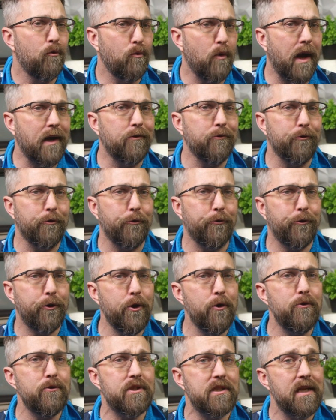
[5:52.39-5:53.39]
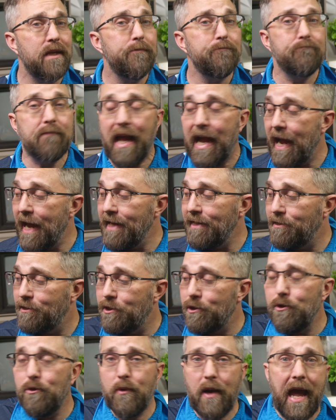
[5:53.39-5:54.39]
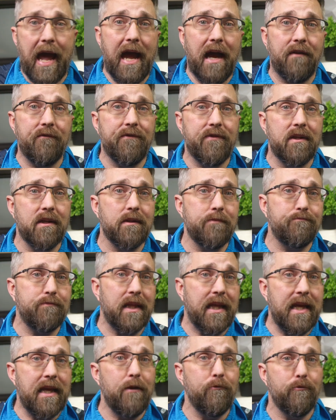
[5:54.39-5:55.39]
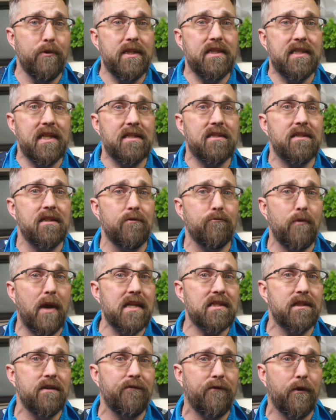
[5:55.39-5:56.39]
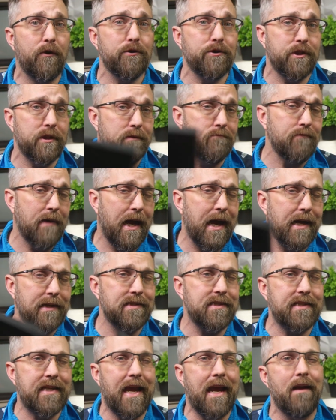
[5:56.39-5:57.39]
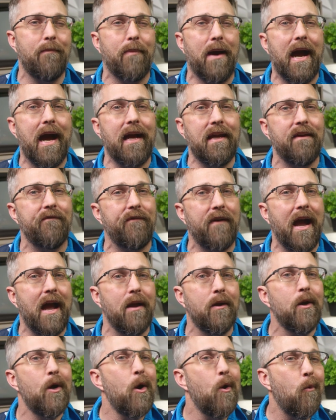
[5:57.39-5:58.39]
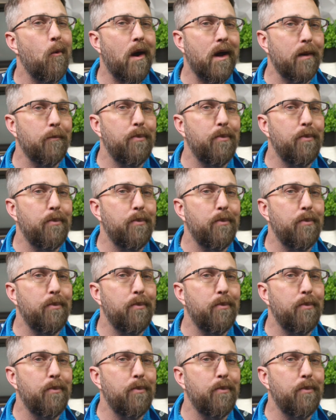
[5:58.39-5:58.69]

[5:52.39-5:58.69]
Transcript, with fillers: regular use, I do have the heat-resistant resin version on standby if I want to